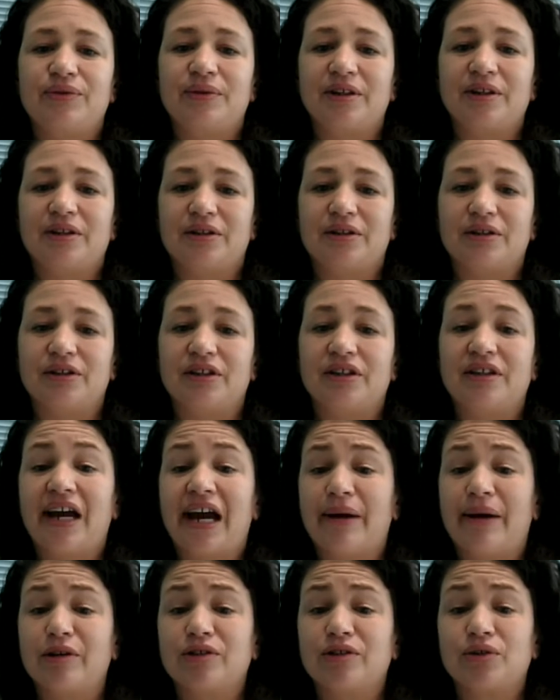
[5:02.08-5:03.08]
to include
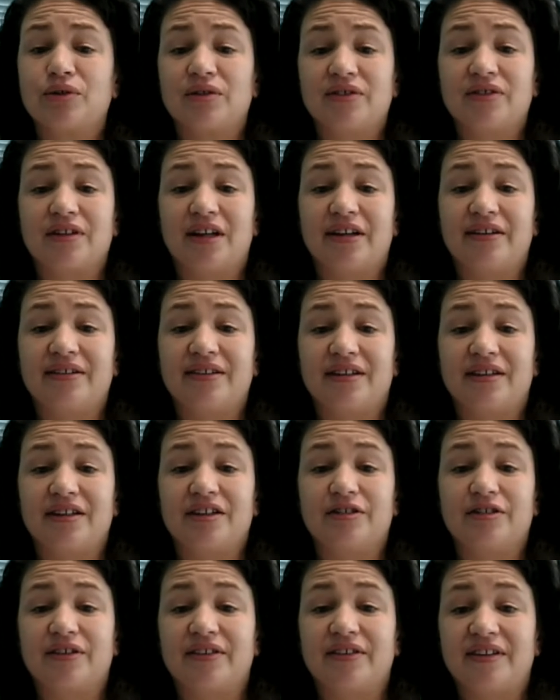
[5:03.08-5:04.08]
how much crystalline
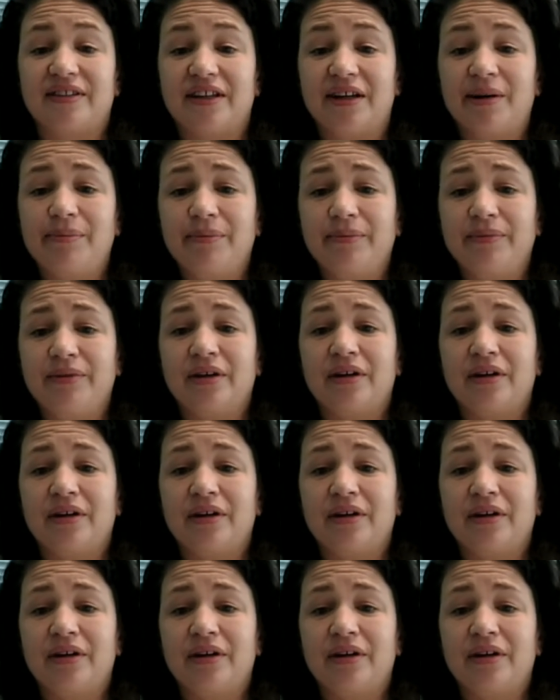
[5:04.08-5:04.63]
silica is in them,